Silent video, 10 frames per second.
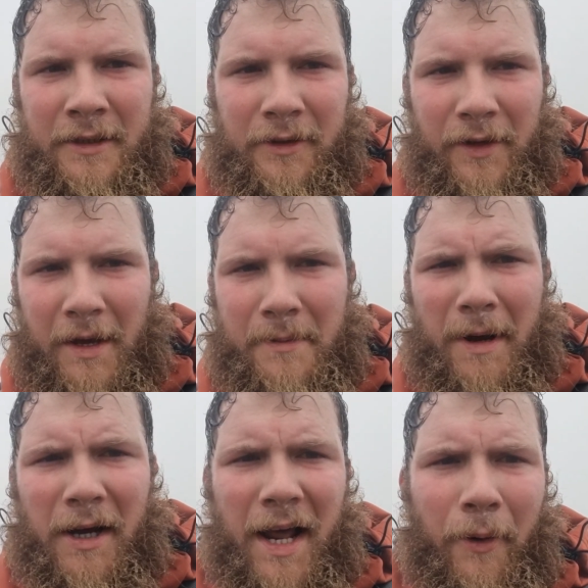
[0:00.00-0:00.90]
Done that in
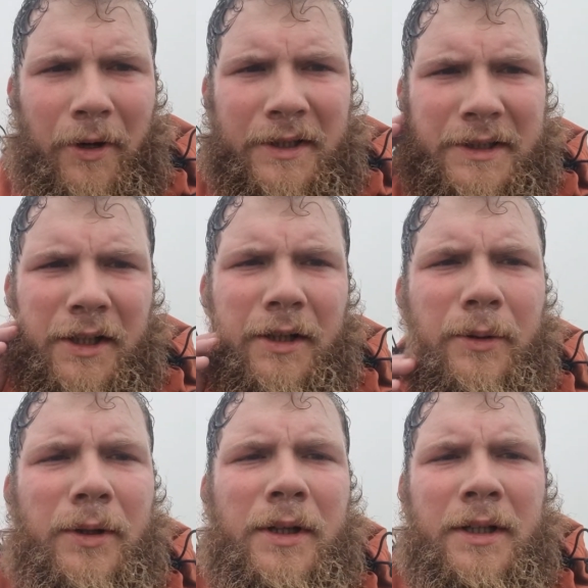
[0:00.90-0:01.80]
about an hour,
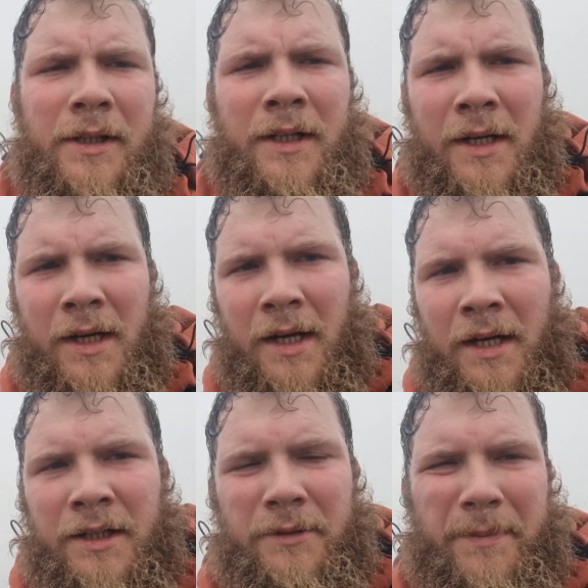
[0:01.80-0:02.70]
so
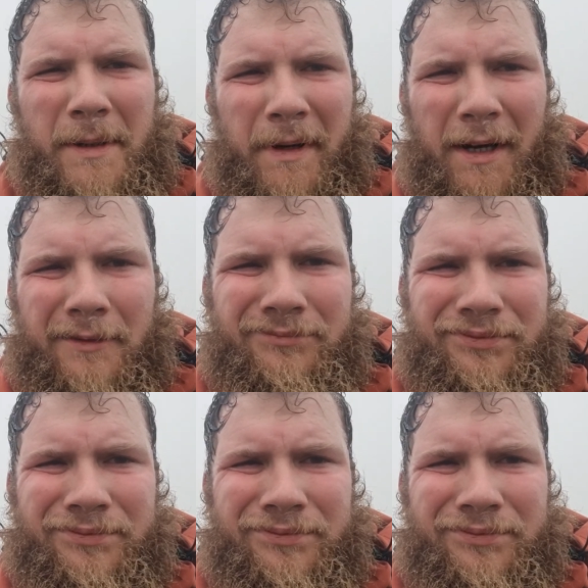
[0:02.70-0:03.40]
should be about